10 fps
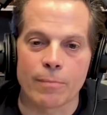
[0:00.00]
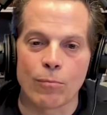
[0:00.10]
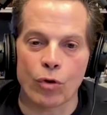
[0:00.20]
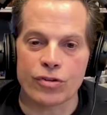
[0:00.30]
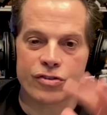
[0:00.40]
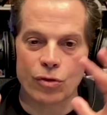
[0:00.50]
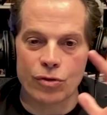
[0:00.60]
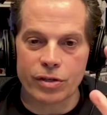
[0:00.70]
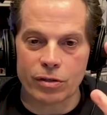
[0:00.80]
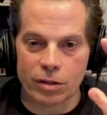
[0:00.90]
a more
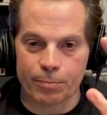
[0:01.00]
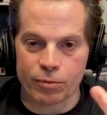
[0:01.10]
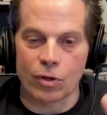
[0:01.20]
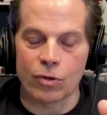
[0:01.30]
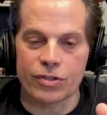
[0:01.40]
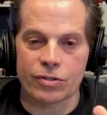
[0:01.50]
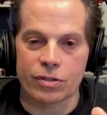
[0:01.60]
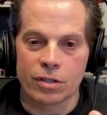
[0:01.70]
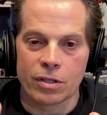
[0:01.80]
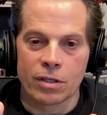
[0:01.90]
surgical approach
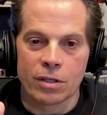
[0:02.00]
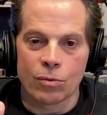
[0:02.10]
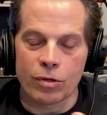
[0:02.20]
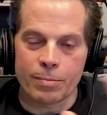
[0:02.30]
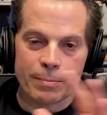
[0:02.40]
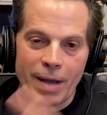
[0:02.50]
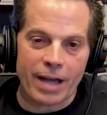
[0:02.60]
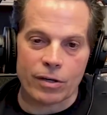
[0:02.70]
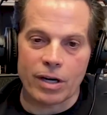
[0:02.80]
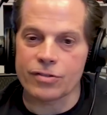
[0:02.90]
would be
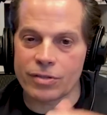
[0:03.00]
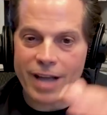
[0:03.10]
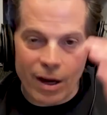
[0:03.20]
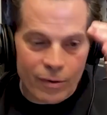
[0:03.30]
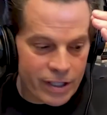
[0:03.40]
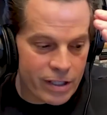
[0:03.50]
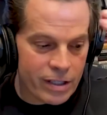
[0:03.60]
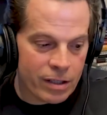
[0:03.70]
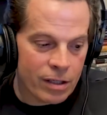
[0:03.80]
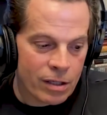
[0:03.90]
better. And so now
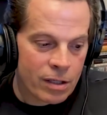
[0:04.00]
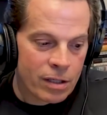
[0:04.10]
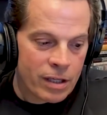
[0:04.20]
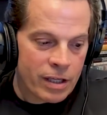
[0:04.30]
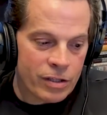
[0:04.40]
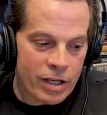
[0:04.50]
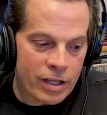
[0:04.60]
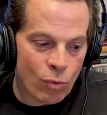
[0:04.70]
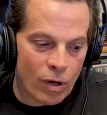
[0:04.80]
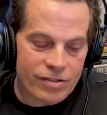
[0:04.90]
he
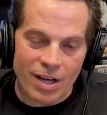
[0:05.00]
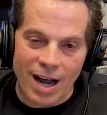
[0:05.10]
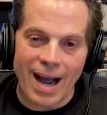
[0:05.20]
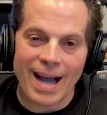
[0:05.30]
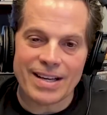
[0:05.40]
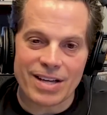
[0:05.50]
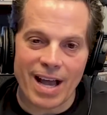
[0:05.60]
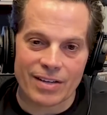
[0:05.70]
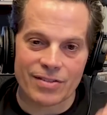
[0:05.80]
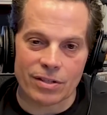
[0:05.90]
wants to
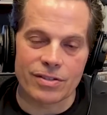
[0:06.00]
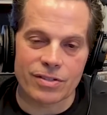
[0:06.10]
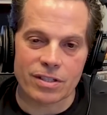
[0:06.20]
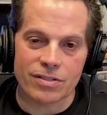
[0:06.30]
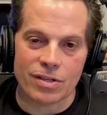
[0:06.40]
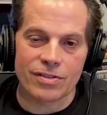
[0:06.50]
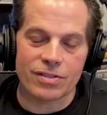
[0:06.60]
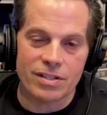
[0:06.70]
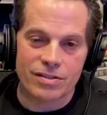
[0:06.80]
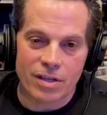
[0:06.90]
hijack Zelensky.
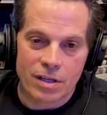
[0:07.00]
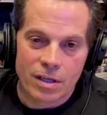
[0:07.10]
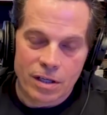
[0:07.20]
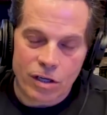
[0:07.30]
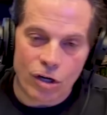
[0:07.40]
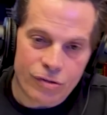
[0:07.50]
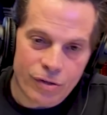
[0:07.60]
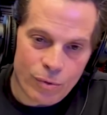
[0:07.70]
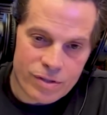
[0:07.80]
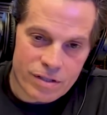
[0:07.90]
Zelensky's
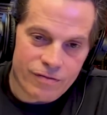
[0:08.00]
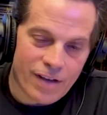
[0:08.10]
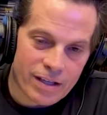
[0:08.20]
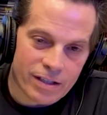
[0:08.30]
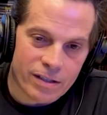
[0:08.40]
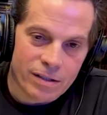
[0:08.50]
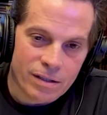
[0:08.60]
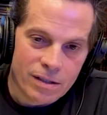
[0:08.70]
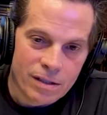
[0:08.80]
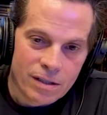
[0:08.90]
country was invaded.
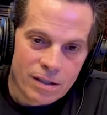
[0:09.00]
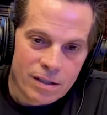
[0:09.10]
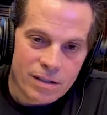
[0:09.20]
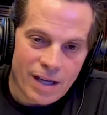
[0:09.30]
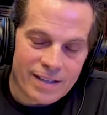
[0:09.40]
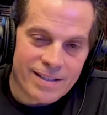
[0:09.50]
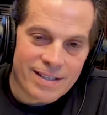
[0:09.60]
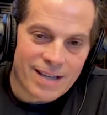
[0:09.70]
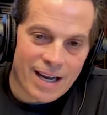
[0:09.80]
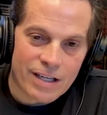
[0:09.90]

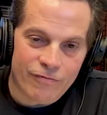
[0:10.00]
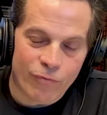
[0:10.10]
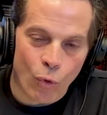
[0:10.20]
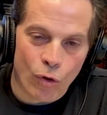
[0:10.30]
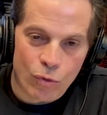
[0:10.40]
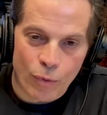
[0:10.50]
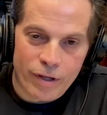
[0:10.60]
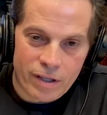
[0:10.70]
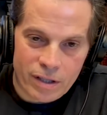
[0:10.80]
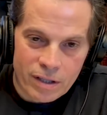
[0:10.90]
1994,
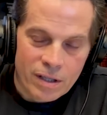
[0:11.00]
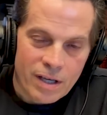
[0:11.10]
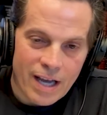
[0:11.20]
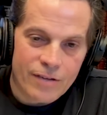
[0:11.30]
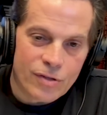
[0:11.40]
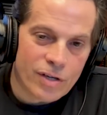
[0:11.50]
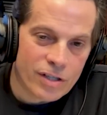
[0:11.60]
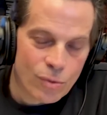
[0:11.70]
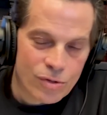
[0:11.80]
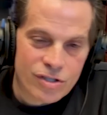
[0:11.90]
we entered
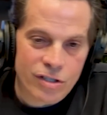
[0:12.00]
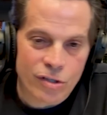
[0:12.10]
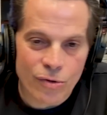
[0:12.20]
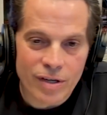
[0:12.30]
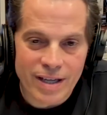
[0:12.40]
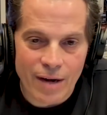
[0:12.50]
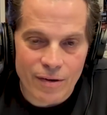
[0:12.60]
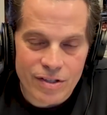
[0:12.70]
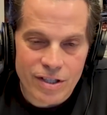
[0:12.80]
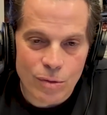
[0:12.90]
into a security
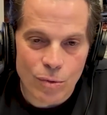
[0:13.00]
guarantee